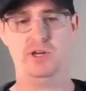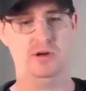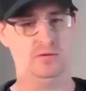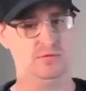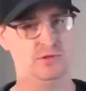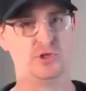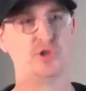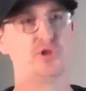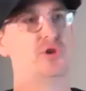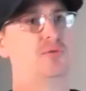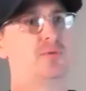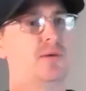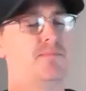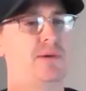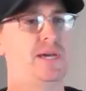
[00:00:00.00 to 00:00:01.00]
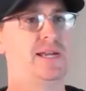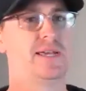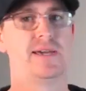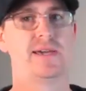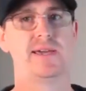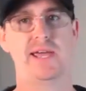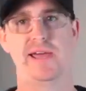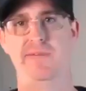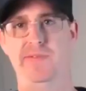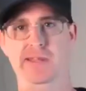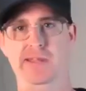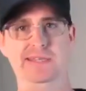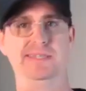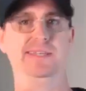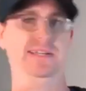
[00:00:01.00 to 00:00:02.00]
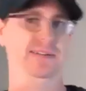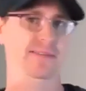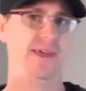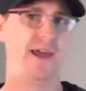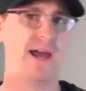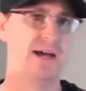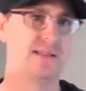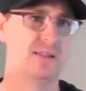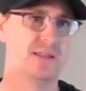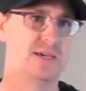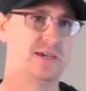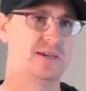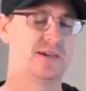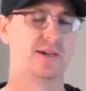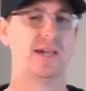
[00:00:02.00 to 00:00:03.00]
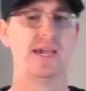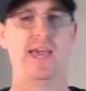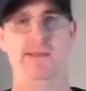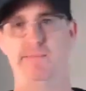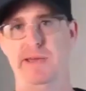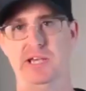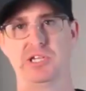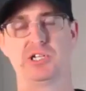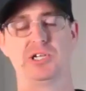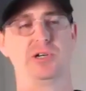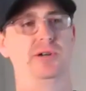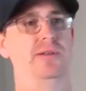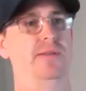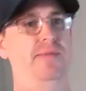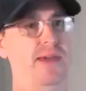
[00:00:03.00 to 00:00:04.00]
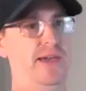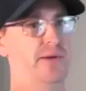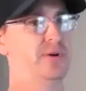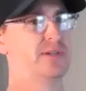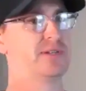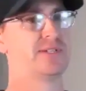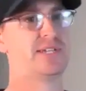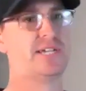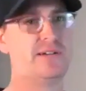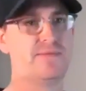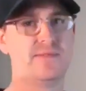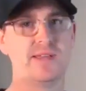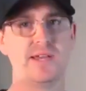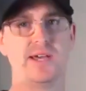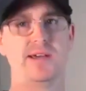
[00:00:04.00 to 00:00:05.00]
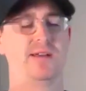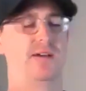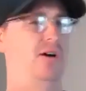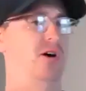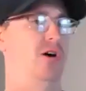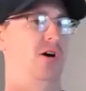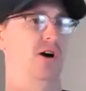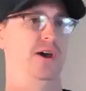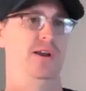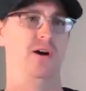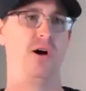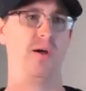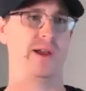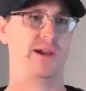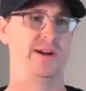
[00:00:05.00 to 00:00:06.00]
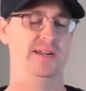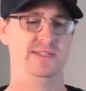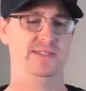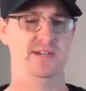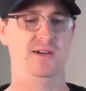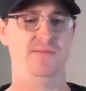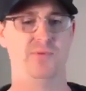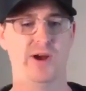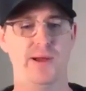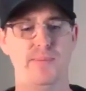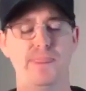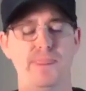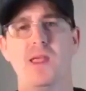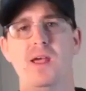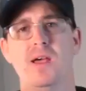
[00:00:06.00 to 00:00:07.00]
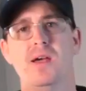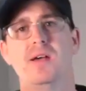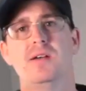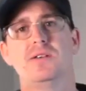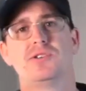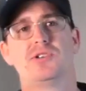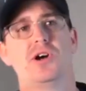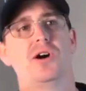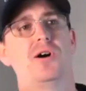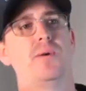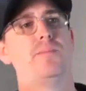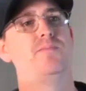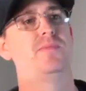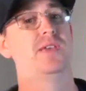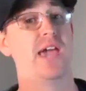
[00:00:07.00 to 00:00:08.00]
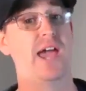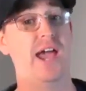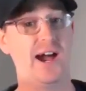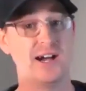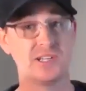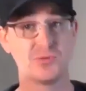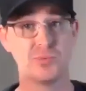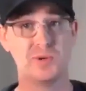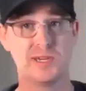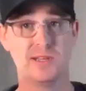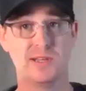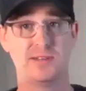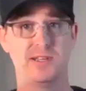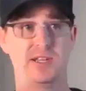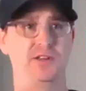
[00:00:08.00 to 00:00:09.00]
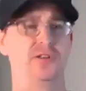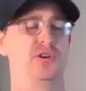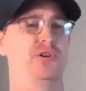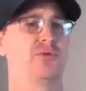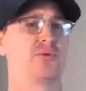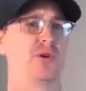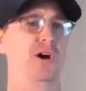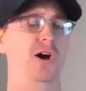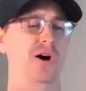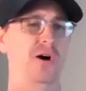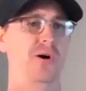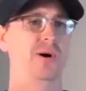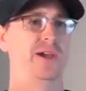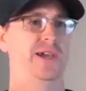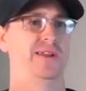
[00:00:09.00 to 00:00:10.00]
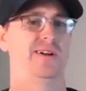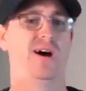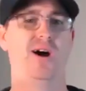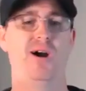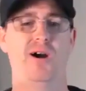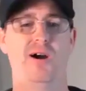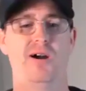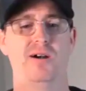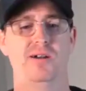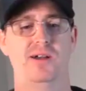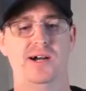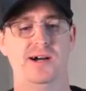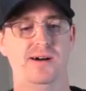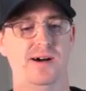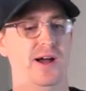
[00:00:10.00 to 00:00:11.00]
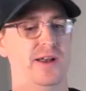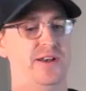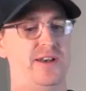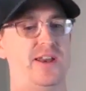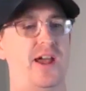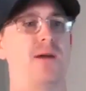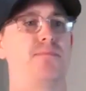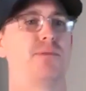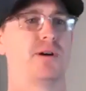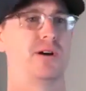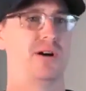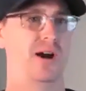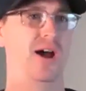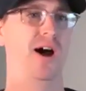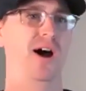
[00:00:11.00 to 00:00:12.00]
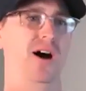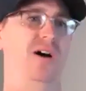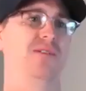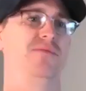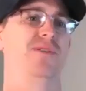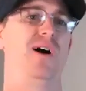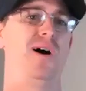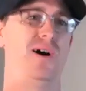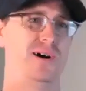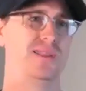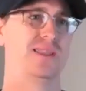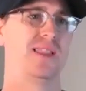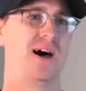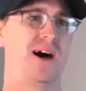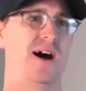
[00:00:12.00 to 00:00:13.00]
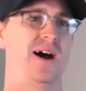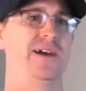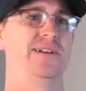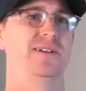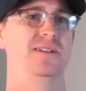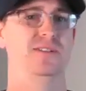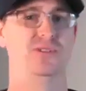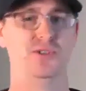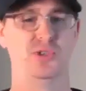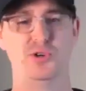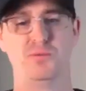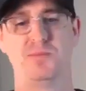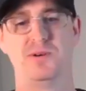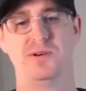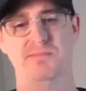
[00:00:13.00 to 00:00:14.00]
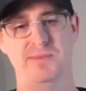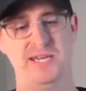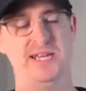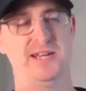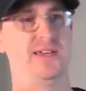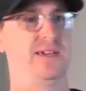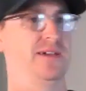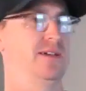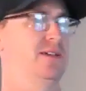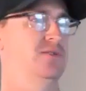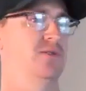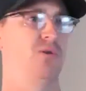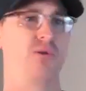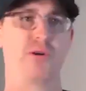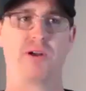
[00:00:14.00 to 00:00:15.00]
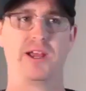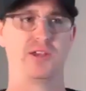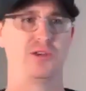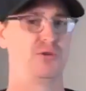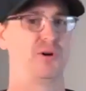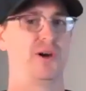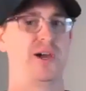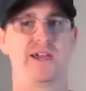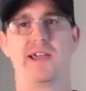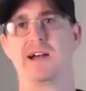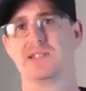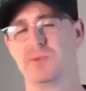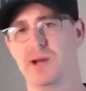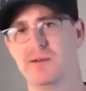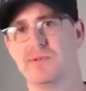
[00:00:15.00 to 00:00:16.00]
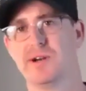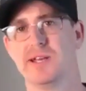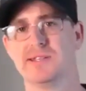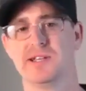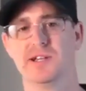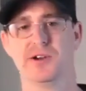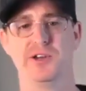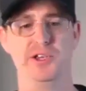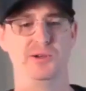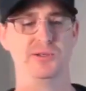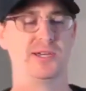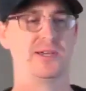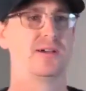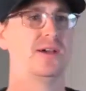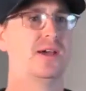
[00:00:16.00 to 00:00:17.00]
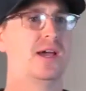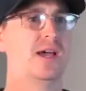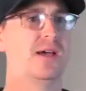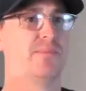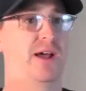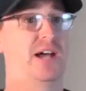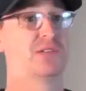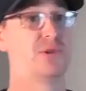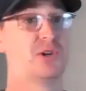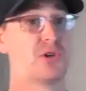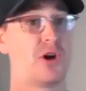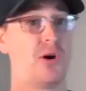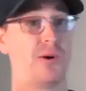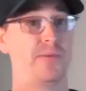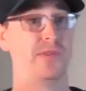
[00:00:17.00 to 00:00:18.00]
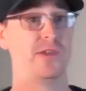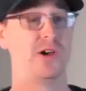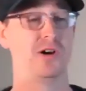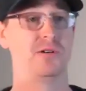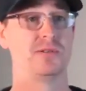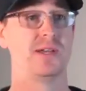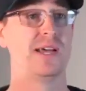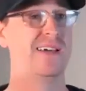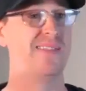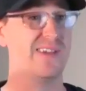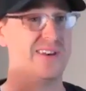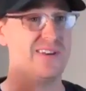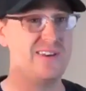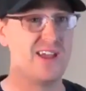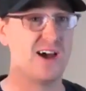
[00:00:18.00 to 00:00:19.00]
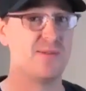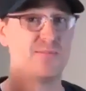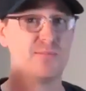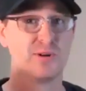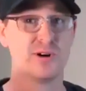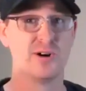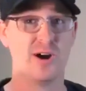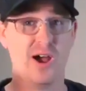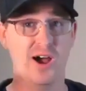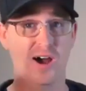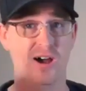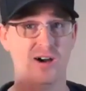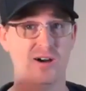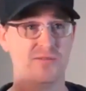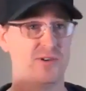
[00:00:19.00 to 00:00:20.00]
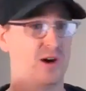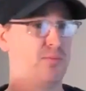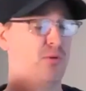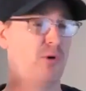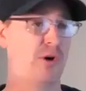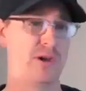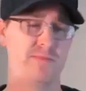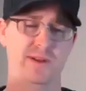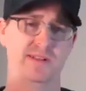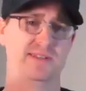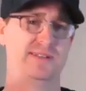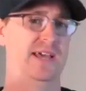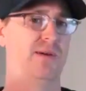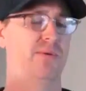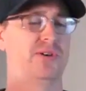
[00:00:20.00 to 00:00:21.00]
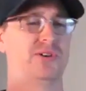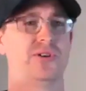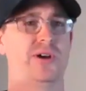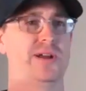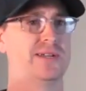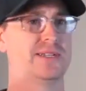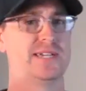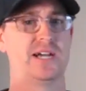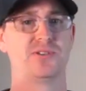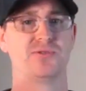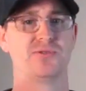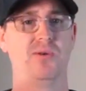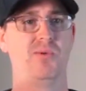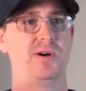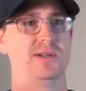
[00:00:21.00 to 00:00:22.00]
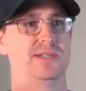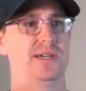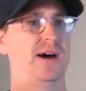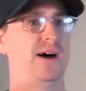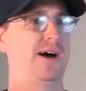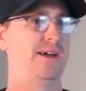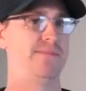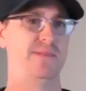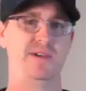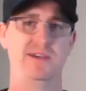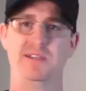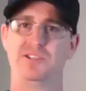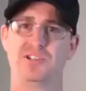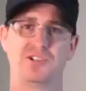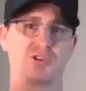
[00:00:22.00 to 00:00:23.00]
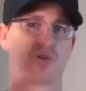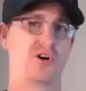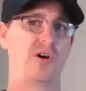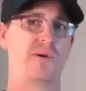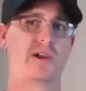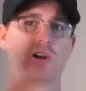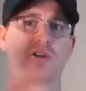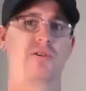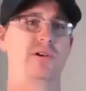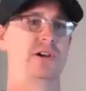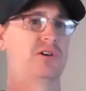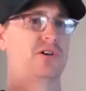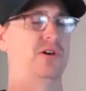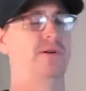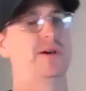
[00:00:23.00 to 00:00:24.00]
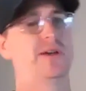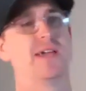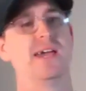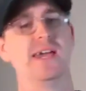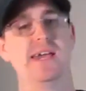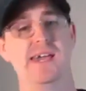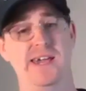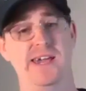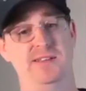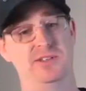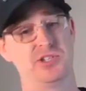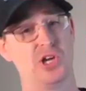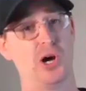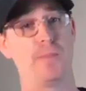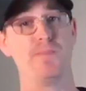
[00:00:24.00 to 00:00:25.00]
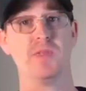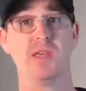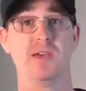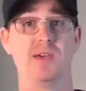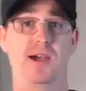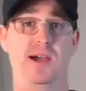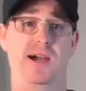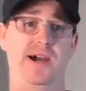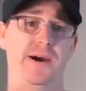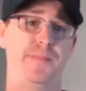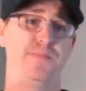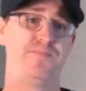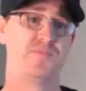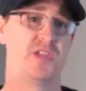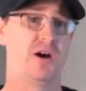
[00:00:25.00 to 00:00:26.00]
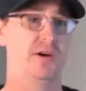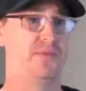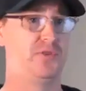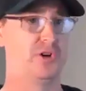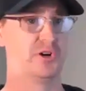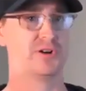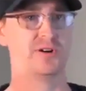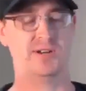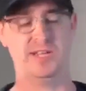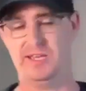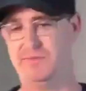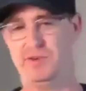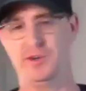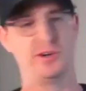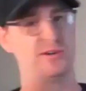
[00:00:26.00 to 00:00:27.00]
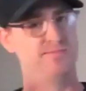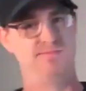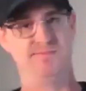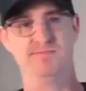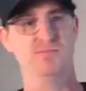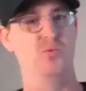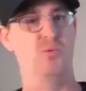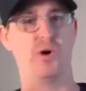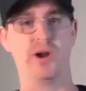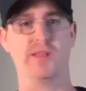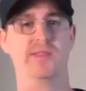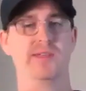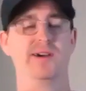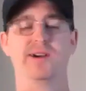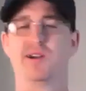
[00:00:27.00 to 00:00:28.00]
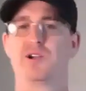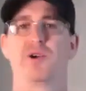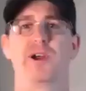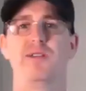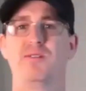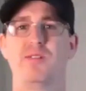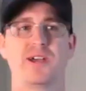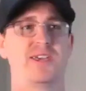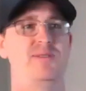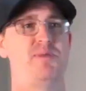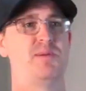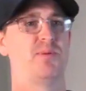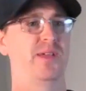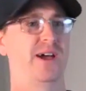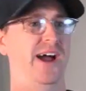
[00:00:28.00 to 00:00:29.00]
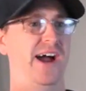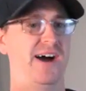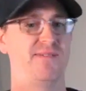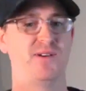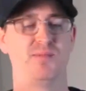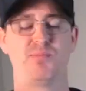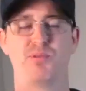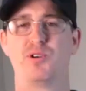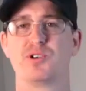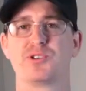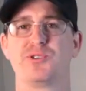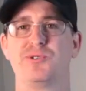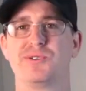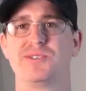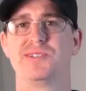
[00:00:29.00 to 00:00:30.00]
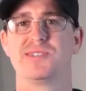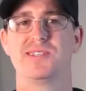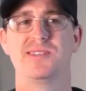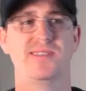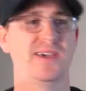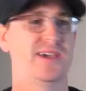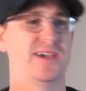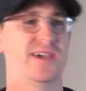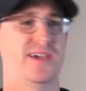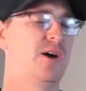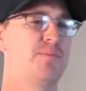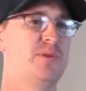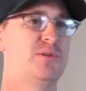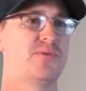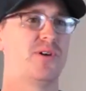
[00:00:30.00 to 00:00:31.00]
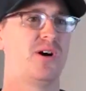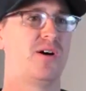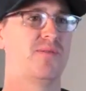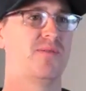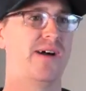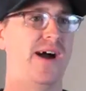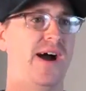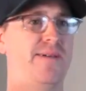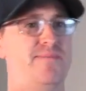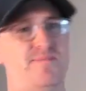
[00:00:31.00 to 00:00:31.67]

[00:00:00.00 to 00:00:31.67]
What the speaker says: Zoom meeting and then send that link and make sure that they received it, all that kind of stuff, right? So as we continue to grow in our number of online Zoom meetings or like Google Hangouts, whatever it is that you're using, but as we grow in those, the number of appointments that we're trying to schedule at one time is just growing and growing and growing. And so now, if you're one of the great lucky people that have a personal assistant that can help you with all of that,